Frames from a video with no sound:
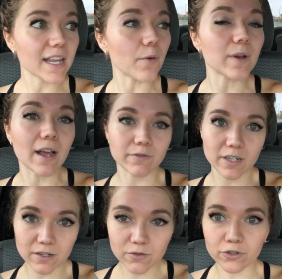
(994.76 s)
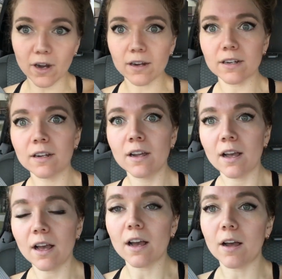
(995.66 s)
Yeah, we'd have to get a new truck.
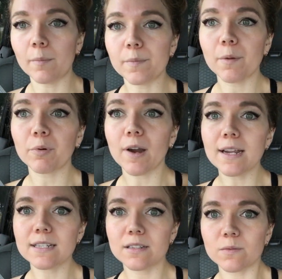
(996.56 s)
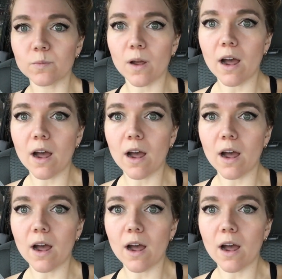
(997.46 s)
Um, the price